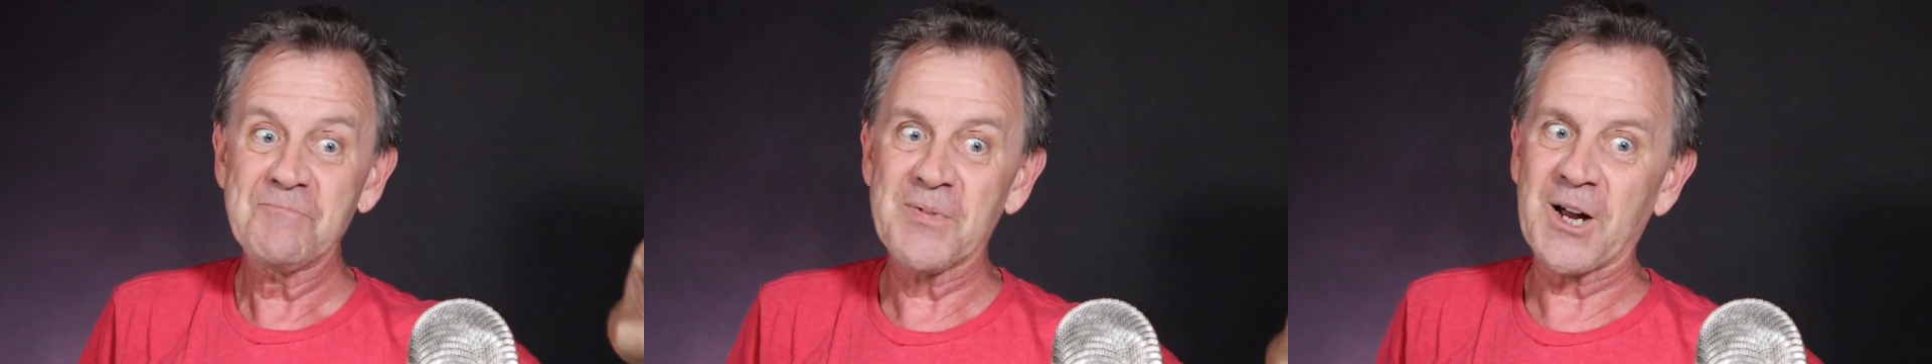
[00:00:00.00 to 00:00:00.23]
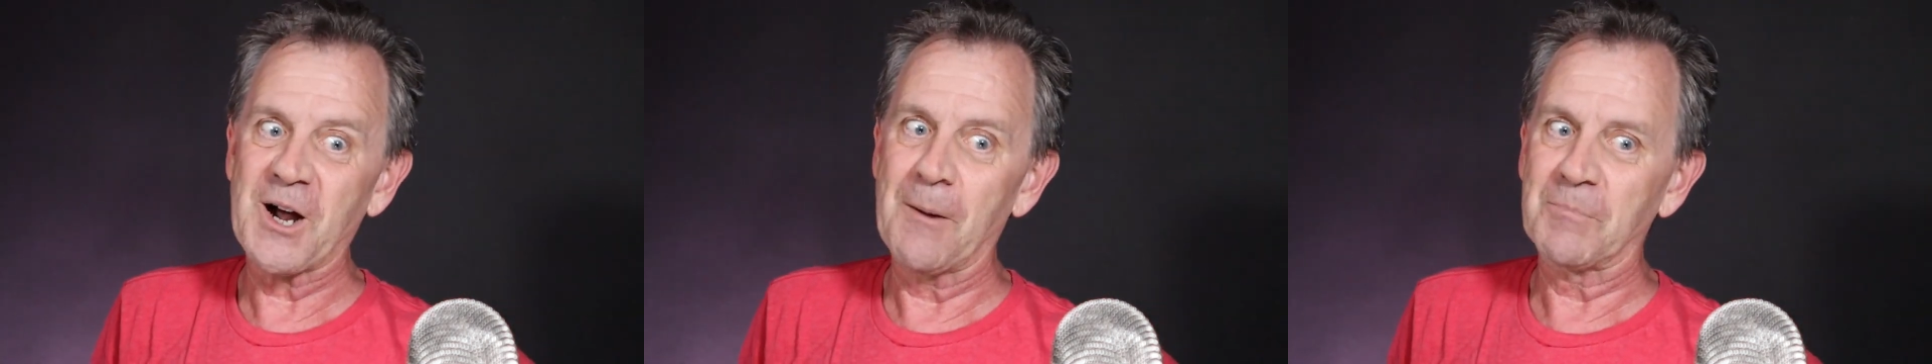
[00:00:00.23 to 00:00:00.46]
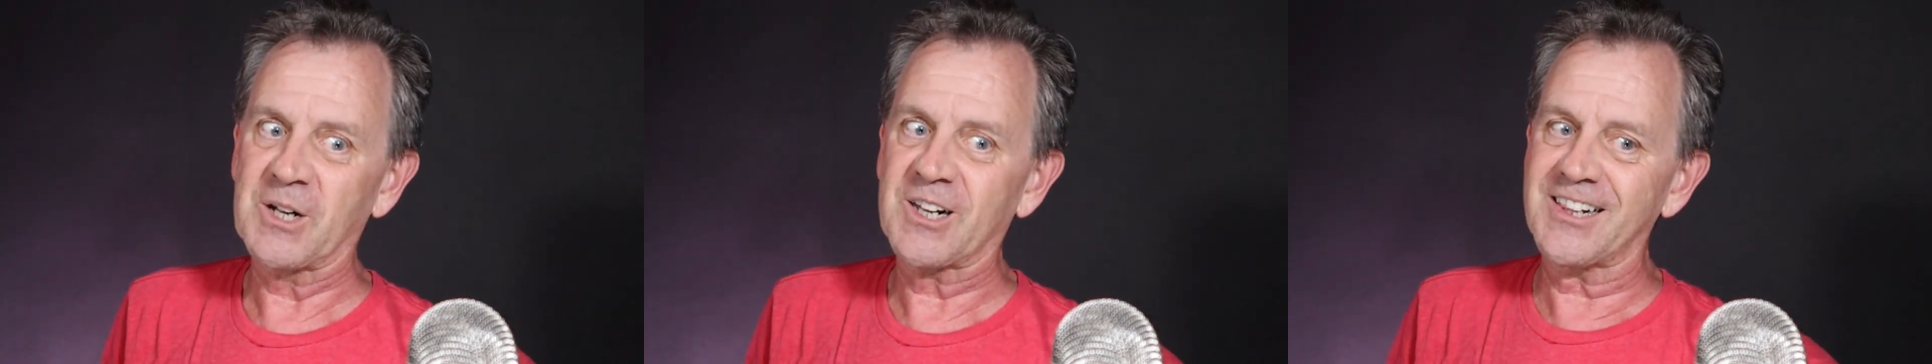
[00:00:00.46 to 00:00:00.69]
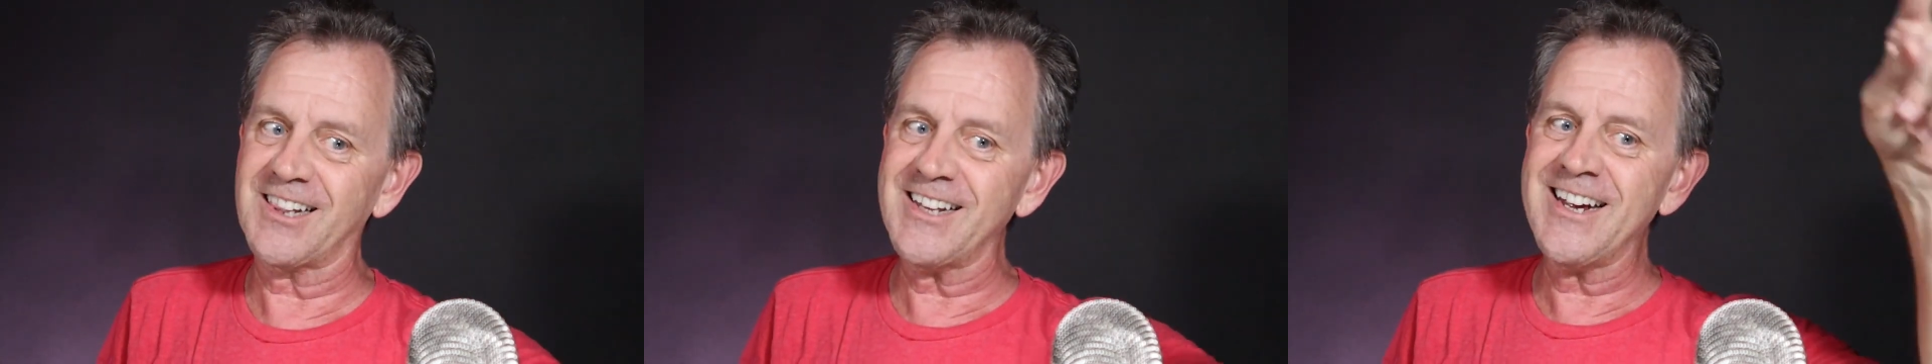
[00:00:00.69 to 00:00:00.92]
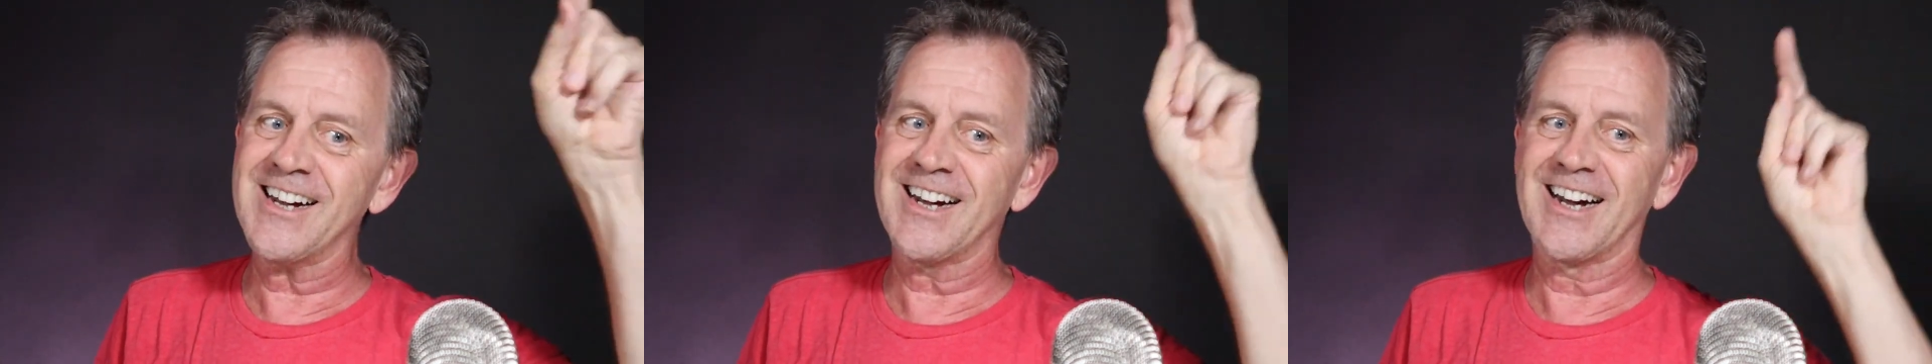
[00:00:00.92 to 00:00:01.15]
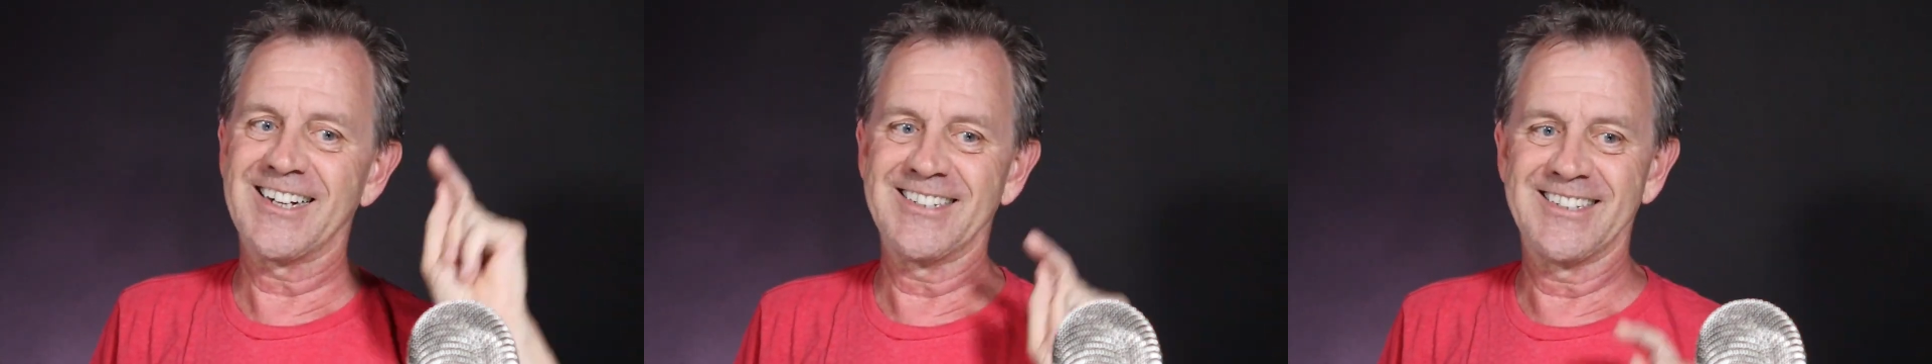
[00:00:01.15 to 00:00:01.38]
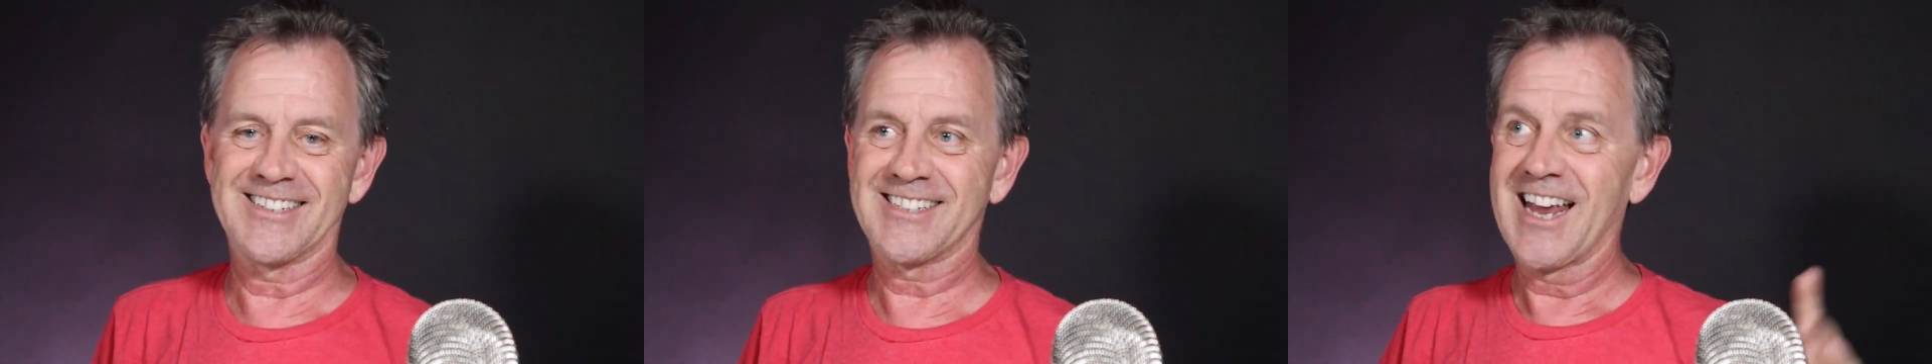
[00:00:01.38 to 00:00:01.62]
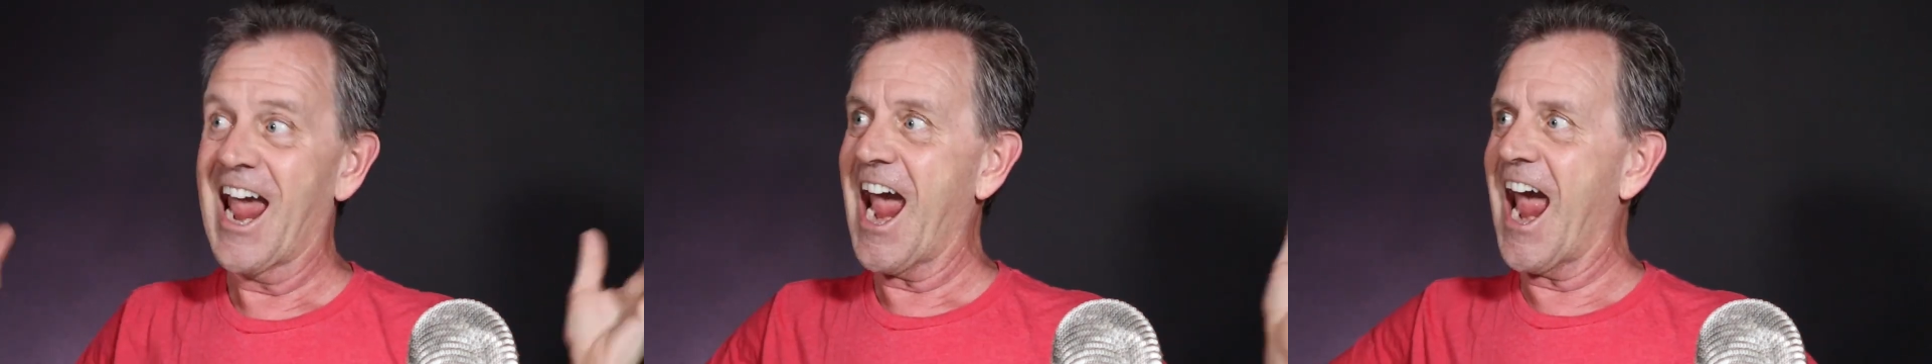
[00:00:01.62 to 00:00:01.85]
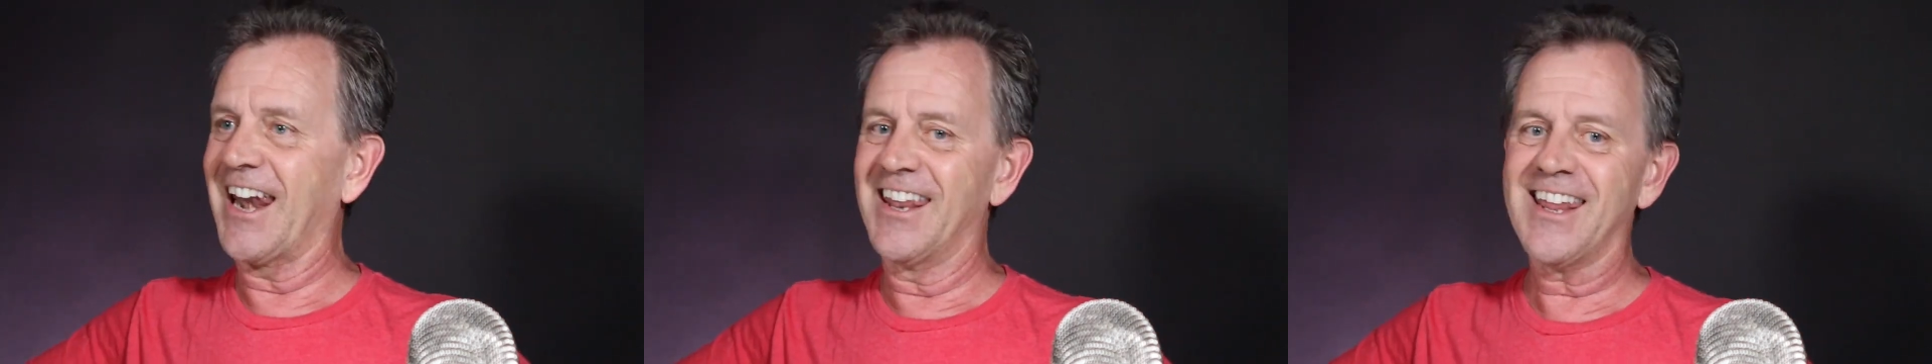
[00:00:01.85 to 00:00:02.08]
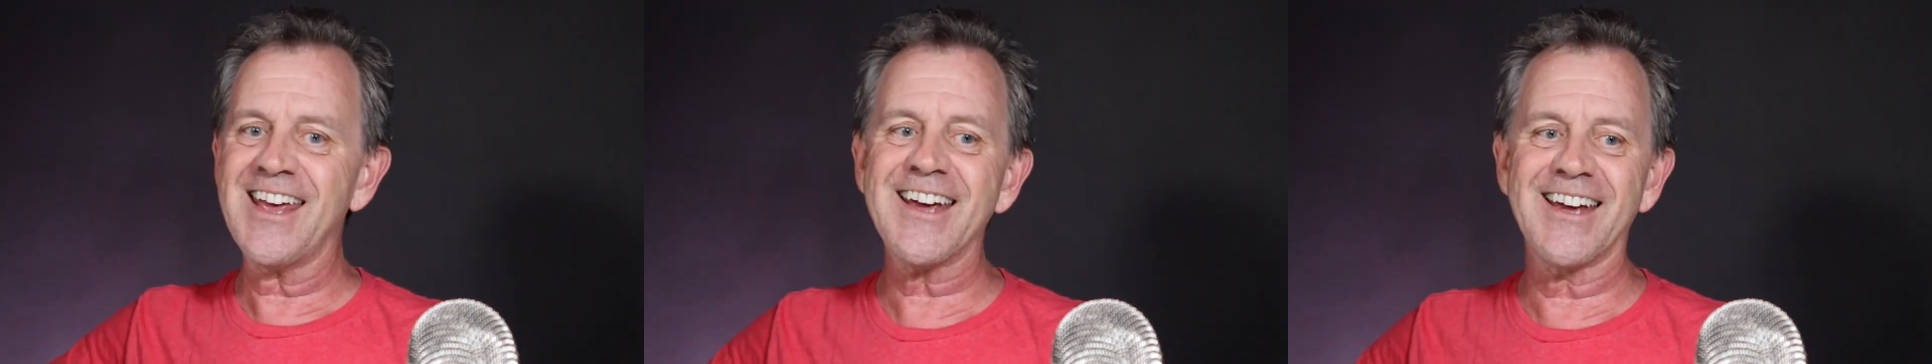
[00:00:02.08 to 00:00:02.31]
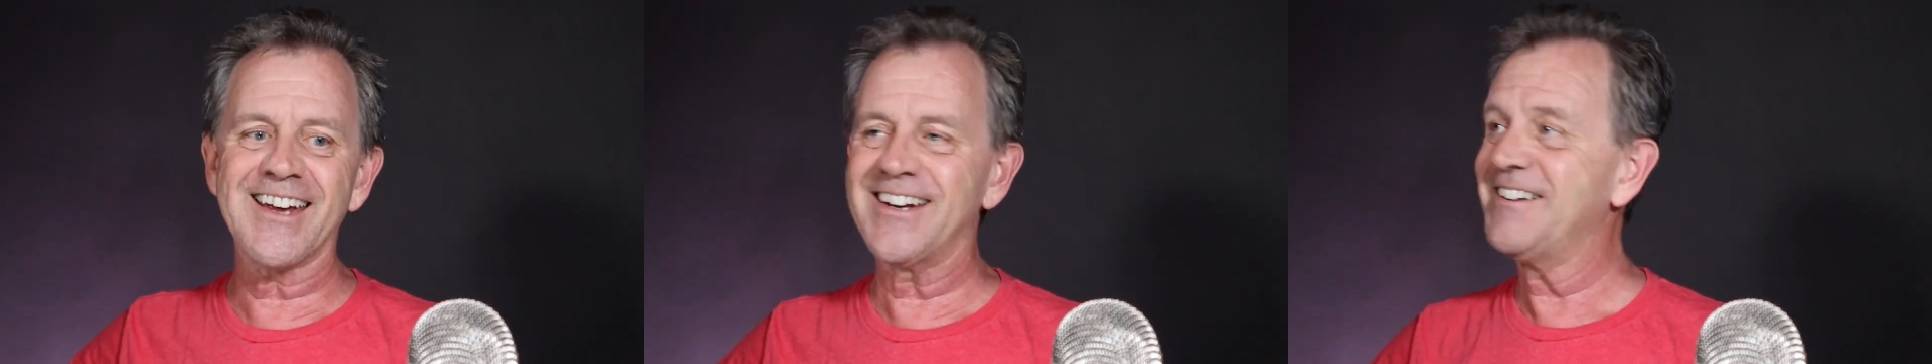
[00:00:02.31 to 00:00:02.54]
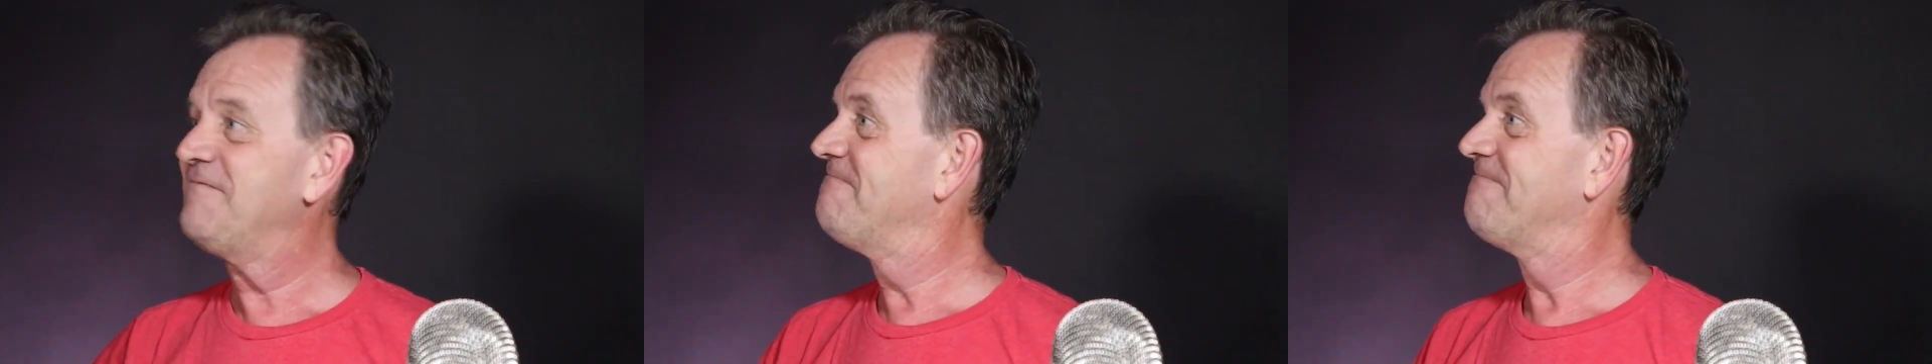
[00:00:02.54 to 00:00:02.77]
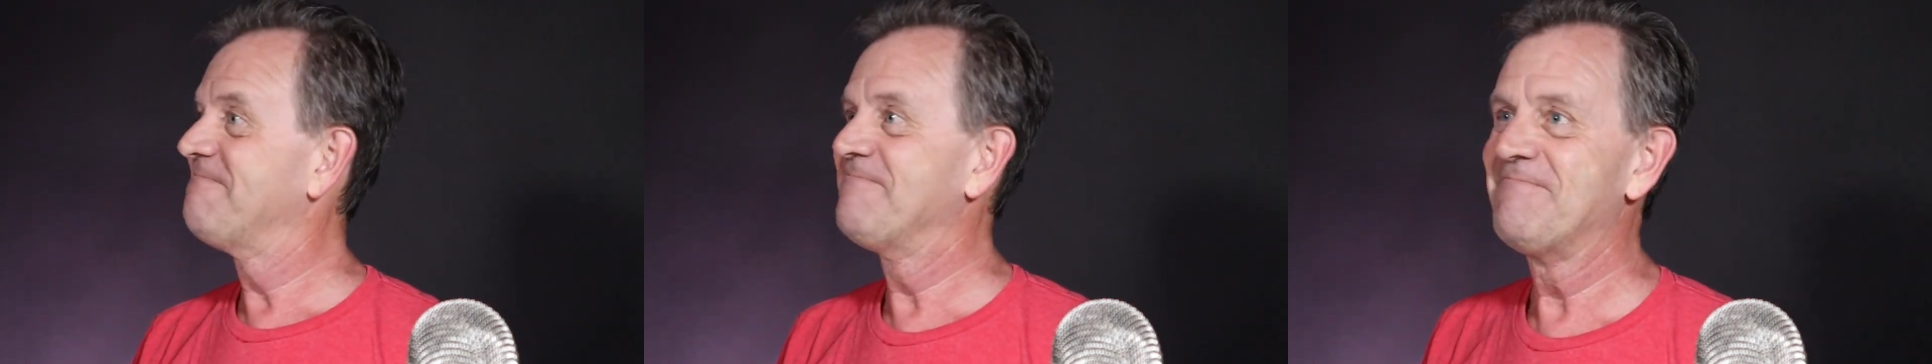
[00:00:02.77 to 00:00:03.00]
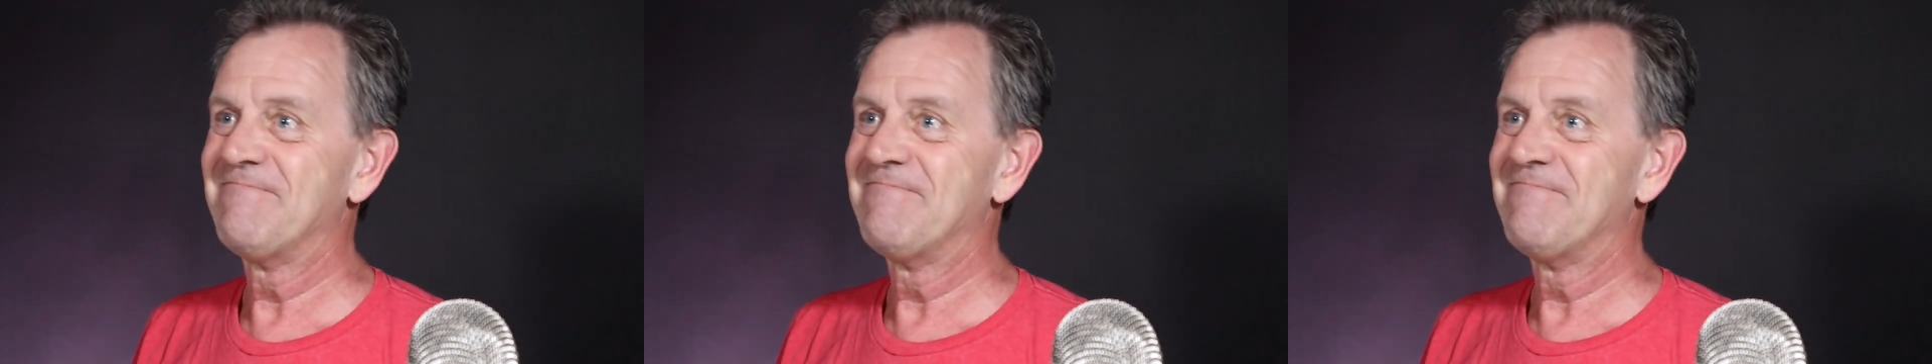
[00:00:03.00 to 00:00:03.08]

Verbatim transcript: become Klingons, and then